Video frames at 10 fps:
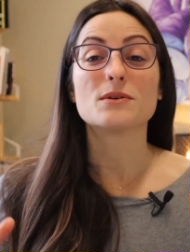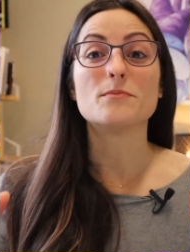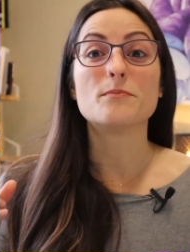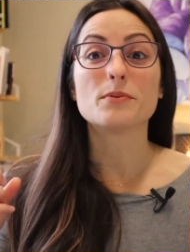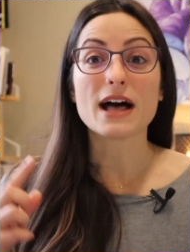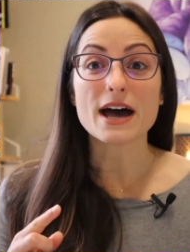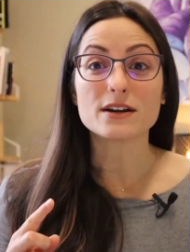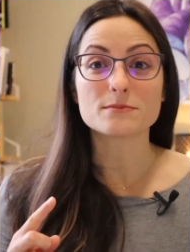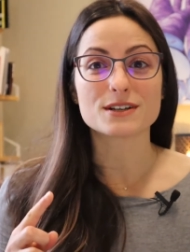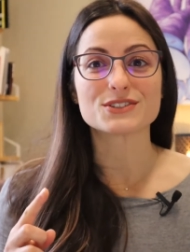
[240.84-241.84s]
the
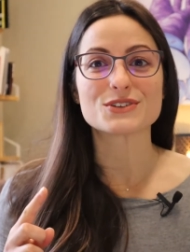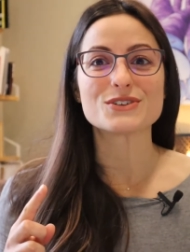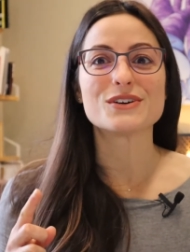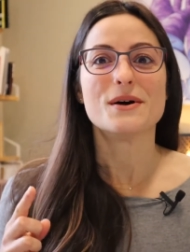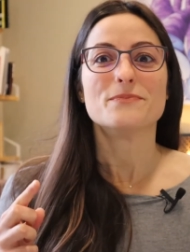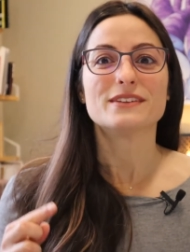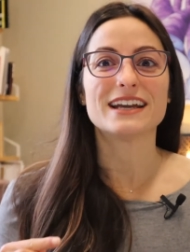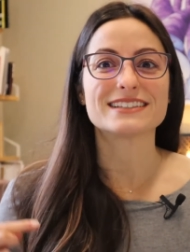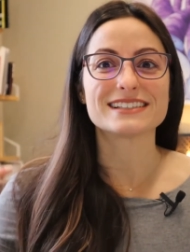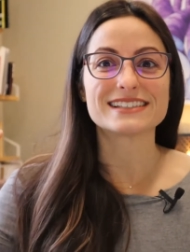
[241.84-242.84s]
bladder muscle
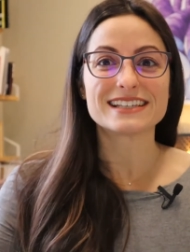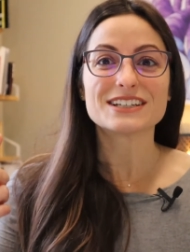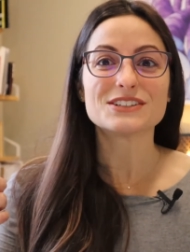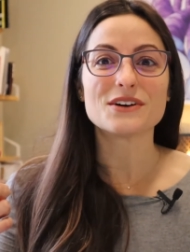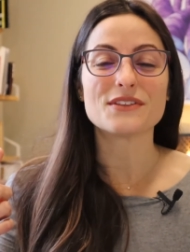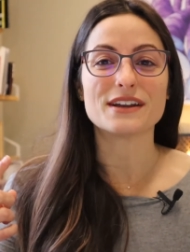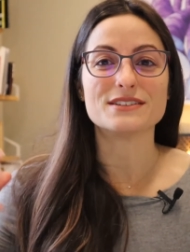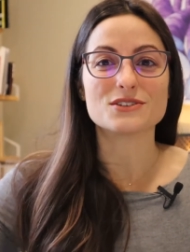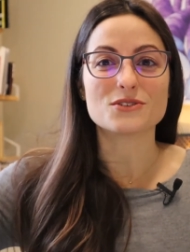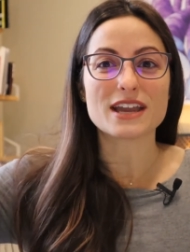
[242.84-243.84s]
gets a signal that
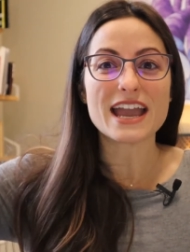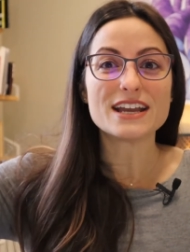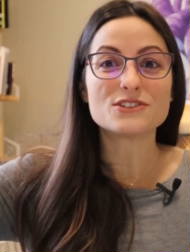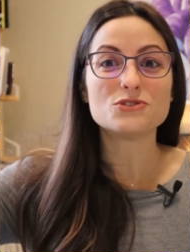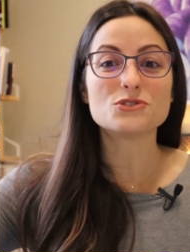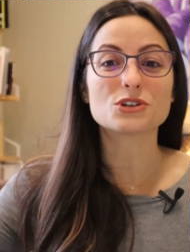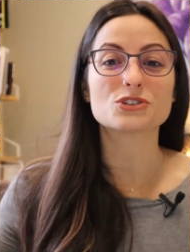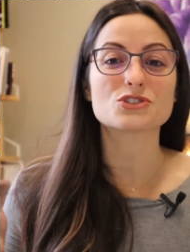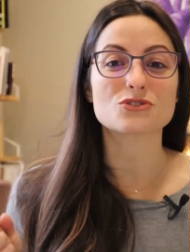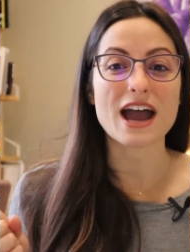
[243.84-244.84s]
it's okay to
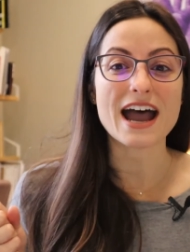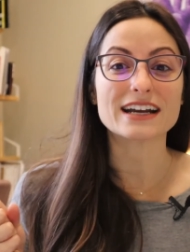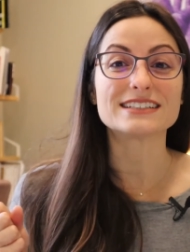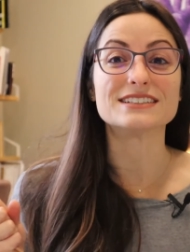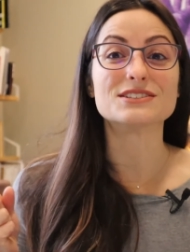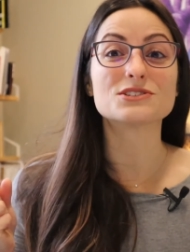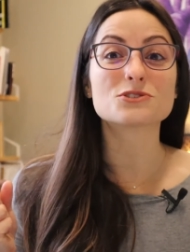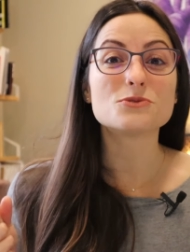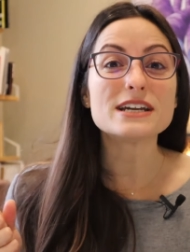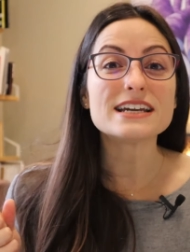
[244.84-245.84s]
contract, to
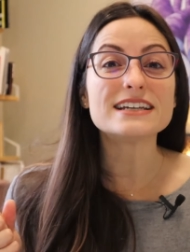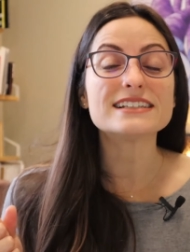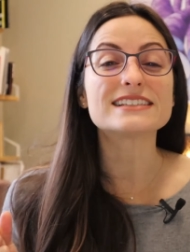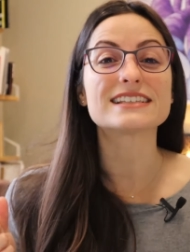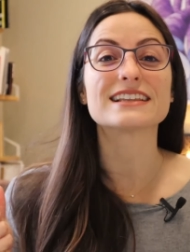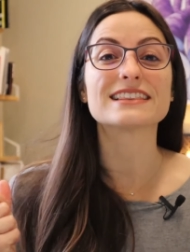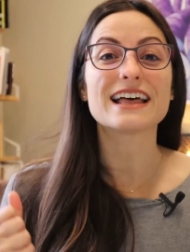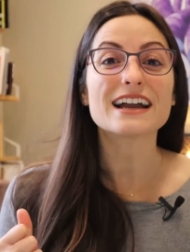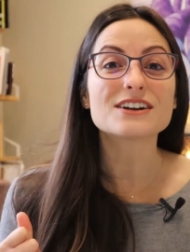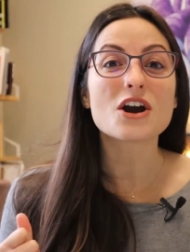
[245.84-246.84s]
squeeze, to
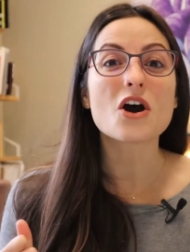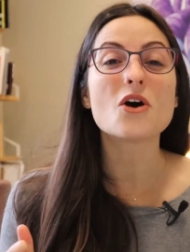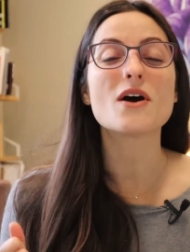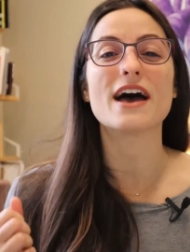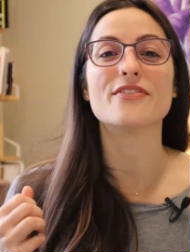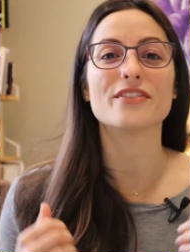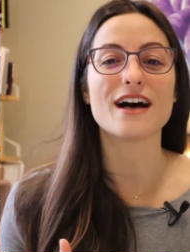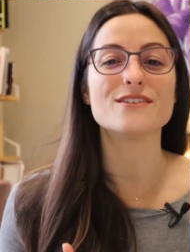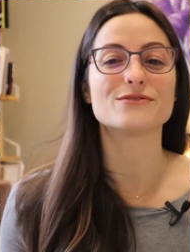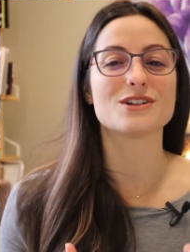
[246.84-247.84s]
let go, and
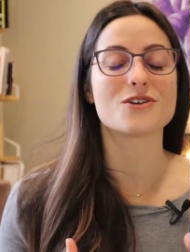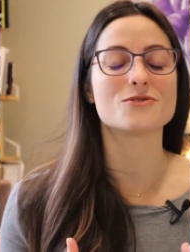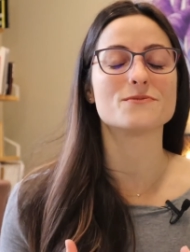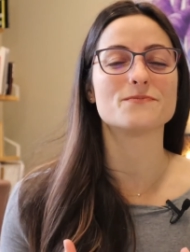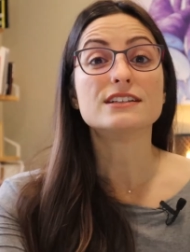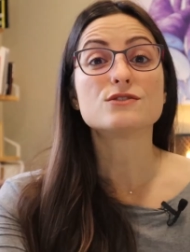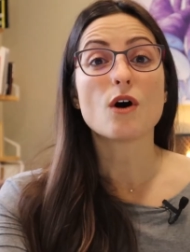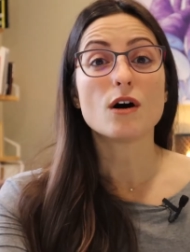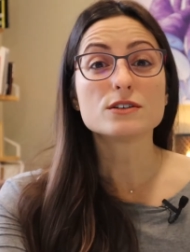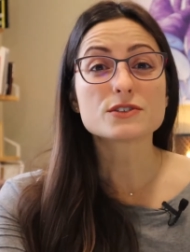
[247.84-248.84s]
let flow. It's
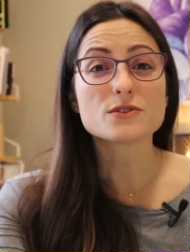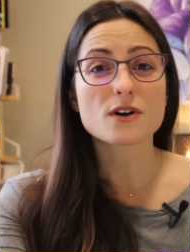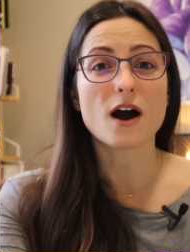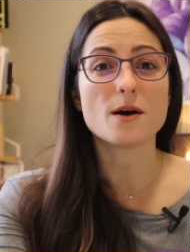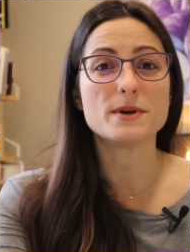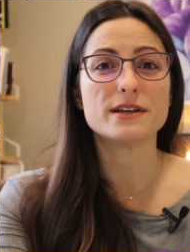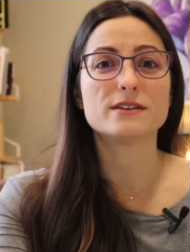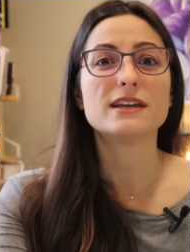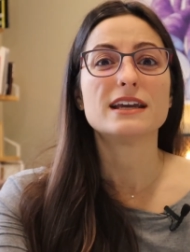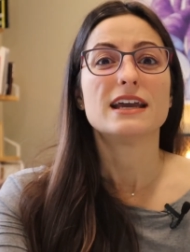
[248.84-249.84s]
also
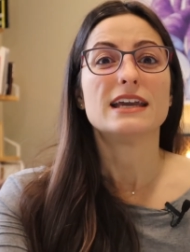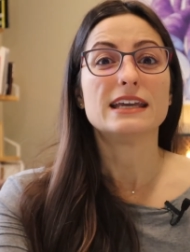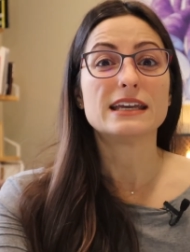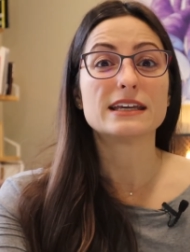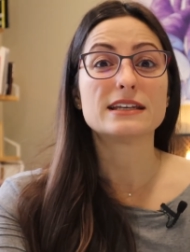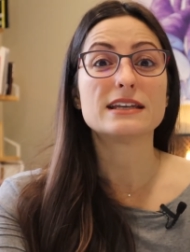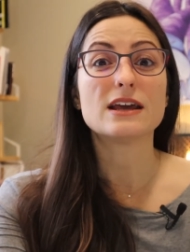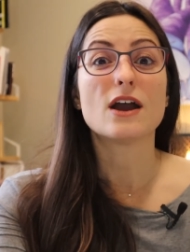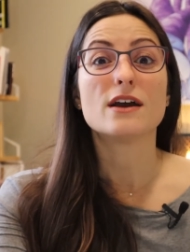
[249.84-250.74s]
common in